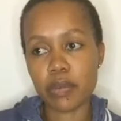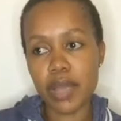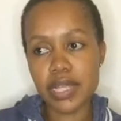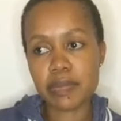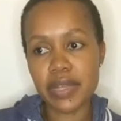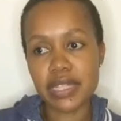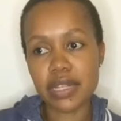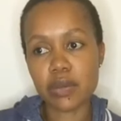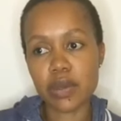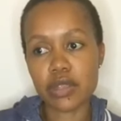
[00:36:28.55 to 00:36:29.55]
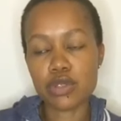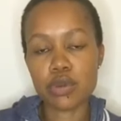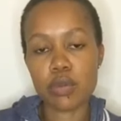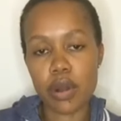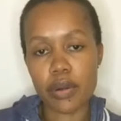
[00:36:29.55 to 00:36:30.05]
especially with
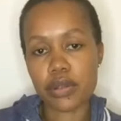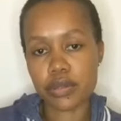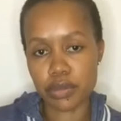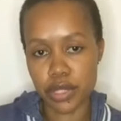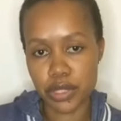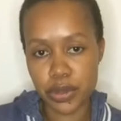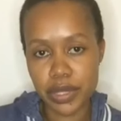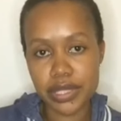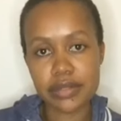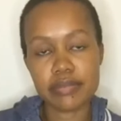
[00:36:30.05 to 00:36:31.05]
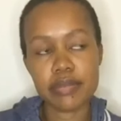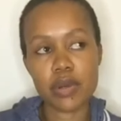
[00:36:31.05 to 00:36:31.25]
tomorrow's ritual,